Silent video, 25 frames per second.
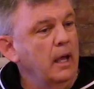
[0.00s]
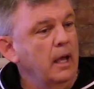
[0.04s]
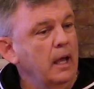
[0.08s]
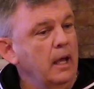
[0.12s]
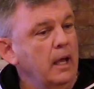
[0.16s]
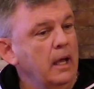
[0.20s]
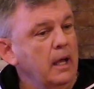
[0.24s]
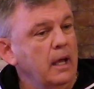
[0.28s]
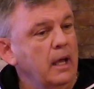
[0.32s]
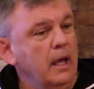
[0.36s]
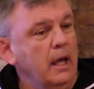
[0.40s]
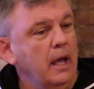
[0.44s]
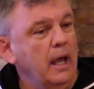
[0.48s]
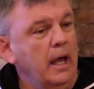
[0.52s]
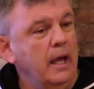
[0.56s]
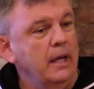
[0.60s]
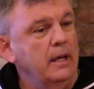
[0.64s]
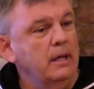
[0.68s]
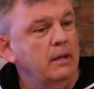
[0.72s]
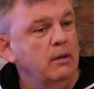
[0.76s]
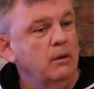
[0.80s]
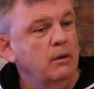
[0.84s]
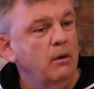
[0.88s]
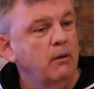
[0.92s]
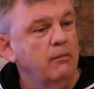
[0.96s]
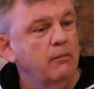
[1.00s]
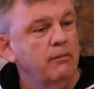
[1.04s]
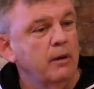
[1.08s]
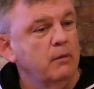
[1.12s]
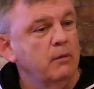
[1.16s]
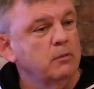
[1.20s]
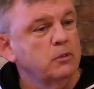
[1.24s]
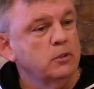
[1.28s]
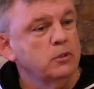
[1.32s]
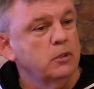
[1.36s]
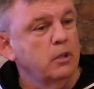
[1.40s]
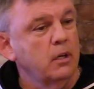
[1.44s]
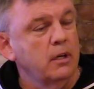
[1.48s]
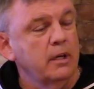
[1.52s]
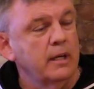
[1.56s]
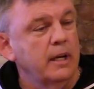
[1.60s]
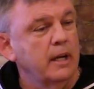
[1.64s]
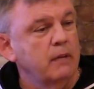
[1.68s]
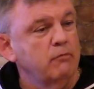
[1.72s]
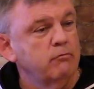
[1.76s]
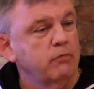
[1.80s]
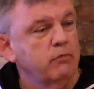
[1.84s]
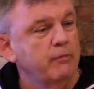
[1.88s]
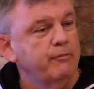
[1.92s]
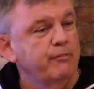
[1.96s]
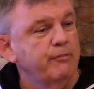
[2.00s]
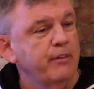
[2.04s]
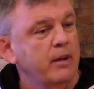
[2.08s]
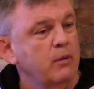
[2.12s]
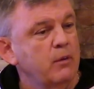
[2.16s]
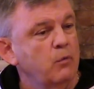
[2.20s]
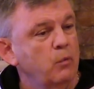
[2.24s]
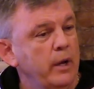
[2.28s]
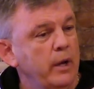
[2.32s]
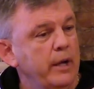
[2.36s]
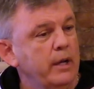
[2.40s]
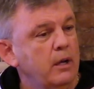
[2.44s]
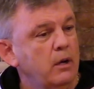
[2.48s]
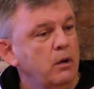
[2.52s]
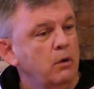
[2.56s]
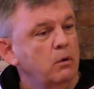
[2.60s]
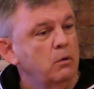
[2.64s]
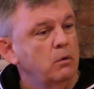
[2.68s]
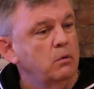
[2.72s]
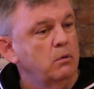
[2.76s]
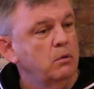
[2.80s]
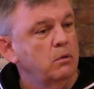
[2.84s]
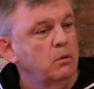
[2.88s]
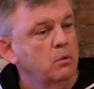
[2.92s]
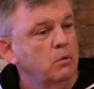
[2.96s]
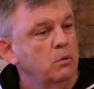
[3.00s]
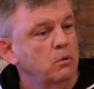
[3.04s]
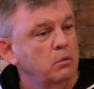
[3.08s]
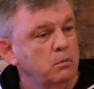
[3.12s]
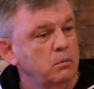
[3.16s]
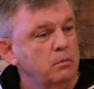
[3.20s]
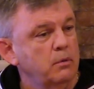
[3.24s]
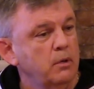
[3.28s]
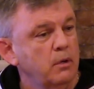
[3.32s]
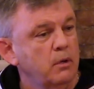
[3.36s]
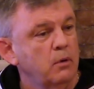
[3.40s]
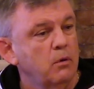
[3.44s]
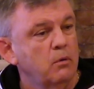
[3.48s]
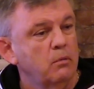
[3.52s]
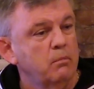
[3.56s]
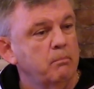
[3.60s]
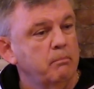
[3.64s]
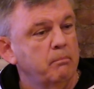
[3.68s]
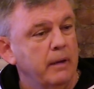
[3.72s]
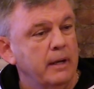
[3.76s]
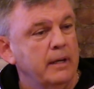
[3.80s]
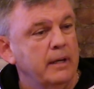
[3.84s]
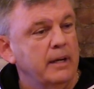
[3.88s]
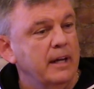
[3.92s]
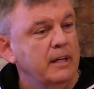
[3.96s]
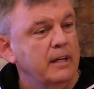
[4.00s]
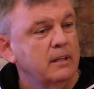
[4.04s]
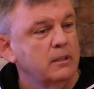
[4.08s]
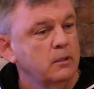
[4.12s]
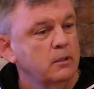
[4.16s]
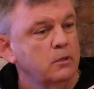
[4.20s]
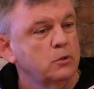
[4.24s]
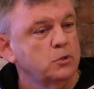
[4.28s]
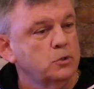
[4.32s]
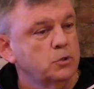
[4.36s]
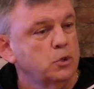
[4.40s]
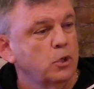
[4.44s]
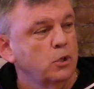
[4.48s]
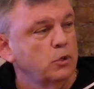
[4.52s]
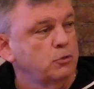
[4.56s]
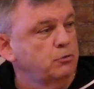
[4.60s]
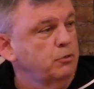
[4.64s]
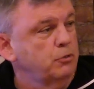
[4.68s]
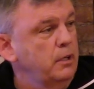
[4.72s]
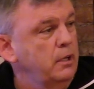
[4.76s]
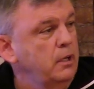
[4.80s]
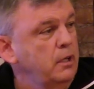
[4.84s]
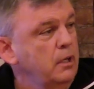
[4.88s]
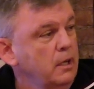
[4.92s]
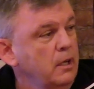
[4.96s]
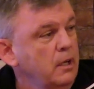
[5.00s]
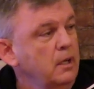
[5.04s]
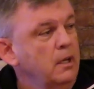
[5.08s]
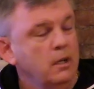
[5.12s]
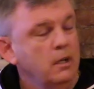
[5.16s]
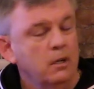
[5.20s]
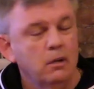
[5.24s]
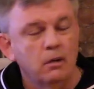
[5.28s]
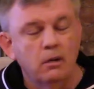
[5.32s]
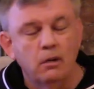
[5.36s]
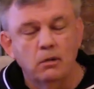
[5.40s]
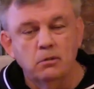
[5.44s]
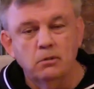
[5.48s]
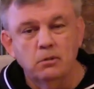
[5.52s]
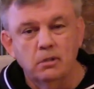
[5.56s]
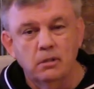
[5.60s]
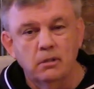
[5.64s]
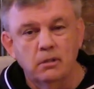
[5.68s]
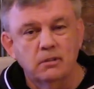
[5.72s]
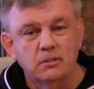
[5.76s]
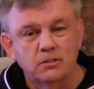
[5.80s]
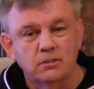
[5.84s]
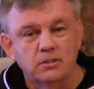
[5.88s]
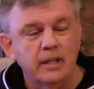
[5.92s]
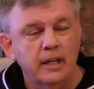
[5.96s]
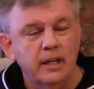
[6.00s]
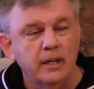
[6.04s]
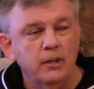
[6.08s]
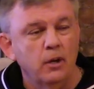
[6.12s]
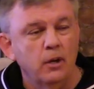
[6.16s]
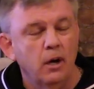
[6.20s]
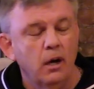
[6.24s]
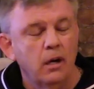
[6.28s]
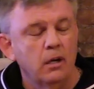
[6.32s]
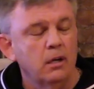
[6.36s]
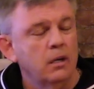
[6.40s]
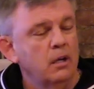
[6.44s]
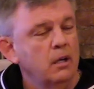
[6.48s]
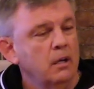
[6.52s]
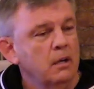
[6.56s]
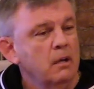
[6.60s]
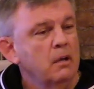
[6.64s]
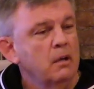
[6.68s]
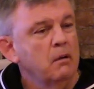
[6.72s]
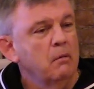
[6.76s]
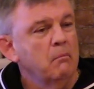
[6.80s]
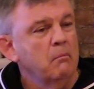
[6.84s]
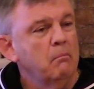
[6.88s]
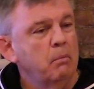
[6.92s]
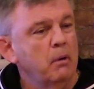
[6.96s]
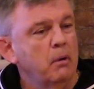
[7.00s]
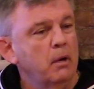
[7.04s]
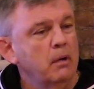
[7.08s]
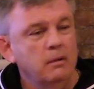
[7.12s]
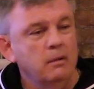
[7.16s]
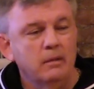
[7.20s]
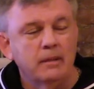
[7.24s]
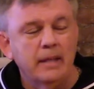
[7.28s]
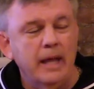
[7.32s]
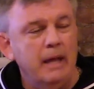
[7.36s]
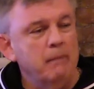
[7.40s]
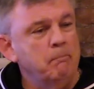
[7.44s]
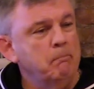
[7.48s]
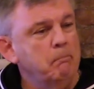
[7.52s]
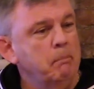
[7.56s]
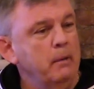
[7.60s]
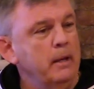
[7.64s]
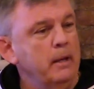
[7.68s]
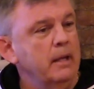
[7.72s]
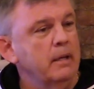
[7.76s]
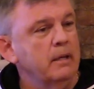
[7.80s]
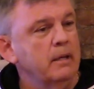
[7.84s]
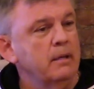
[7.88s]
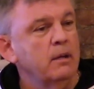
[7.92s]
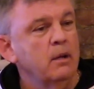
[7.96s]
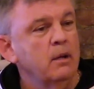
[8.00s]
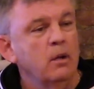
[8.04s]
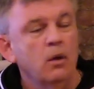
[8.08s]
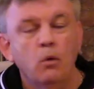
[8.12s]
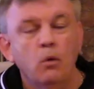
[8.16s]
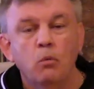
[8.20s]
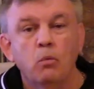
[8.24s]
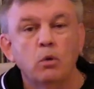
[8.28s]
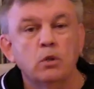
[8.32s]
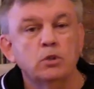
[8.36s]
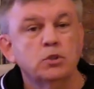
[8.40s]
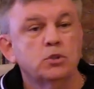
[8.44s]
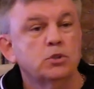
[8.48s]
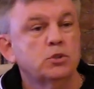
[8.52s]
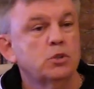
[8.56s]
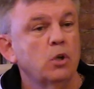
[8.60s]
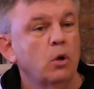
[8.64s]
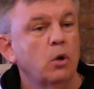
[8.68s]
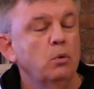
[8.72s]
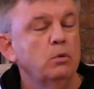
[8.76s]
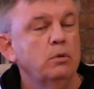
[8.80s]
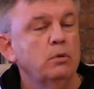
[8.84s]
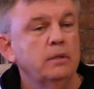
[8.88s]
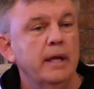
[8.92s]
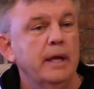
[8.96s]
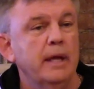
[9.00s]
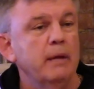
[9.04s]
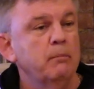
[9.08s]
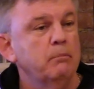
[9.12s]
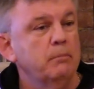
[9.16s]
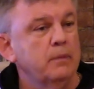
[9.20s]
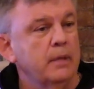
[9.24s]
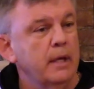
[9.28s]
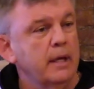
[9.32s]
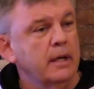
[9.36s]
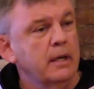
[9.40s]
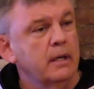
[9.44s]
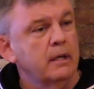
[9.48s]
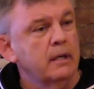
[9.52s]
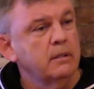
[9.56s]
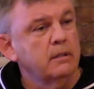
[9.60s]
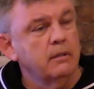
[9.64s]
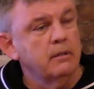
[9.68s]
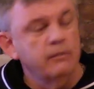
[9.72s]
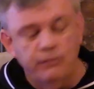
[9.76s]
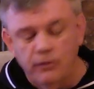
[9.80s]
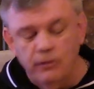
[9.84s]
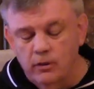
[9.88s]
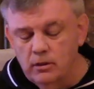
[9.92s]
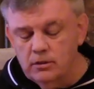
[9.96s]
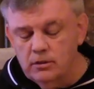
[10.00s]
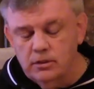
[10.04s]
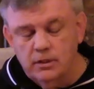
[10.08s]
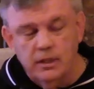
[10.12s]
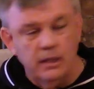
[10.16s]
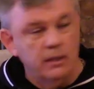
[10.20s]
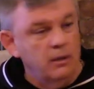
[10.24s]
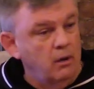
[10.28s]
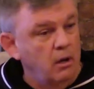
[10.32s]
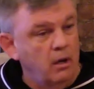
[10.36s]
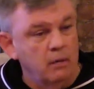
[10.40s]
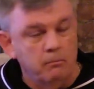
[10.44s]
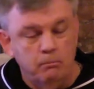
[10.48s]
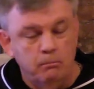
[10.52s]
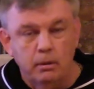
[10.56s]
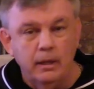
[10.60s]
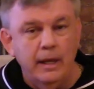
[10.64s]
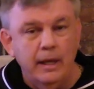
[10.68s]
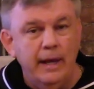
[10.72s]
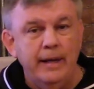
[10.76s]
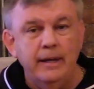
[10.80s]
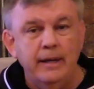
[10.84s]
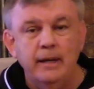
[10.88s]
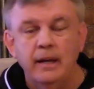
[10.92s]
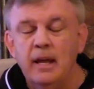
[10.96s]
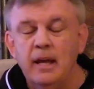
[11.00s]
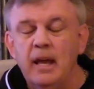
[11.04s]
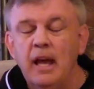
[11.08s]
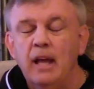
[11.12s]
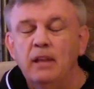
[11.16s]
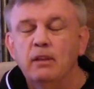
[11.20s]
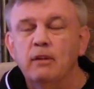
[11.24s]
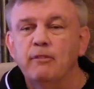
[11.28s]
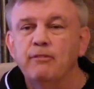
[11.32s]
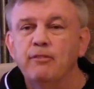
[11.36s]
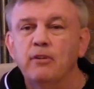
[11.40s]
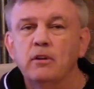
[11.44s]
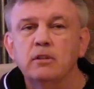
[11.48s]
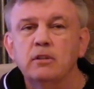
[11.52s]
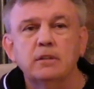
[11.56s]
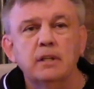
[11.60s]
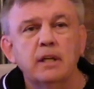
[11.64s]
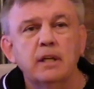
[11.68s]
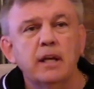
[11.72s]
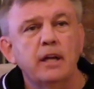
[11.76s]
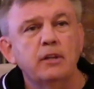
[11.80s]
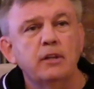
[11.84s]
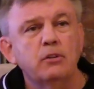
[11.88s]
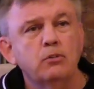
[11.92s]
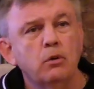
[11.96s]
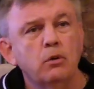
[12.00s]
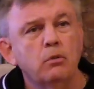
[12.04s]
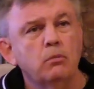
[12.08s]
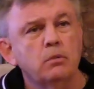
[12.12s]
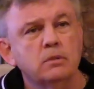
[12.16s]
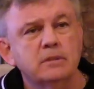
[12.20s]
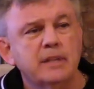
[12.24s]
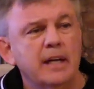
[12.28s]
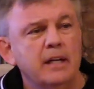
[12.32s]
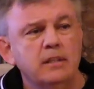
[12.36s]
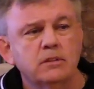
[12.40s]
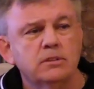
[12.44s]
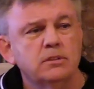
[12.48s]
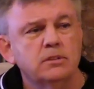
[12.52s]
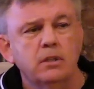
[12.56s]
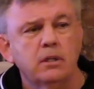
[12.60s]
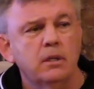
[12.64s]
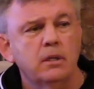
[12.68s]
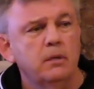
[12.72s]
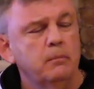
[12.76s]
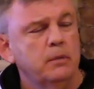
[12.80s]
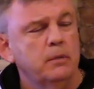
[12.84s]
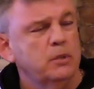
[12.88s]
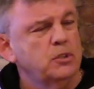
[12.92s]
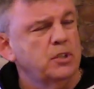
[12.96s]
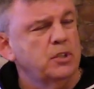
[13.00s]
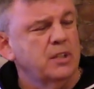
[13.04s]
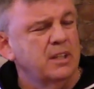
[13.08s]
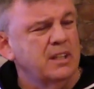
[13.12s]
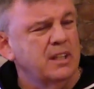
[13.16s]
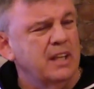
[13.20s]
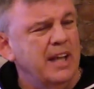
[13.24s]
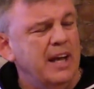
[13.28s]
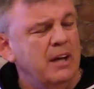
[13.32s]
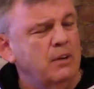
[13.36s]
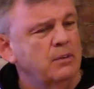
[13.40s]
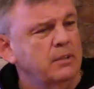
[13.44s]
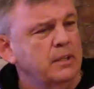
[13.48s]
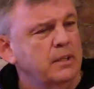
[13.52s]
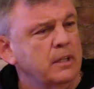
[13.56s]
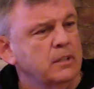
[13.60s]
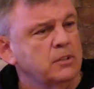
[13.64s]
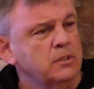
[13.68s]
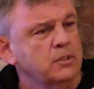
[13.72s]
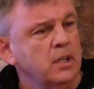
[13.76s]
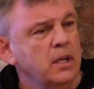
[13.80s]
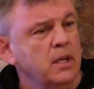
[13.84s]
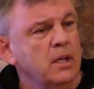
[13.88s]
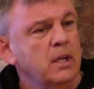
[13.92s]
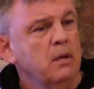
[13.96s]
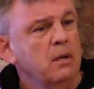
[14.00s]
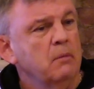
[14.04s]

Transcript: I, I, didn't know if I was looking at Rip Van Winkle, who, you know, might have had a little surgery, you know, to stay young. But that beard was so damn thick, the first thing on plant, the first thing I thought was, how's the commission allowing this?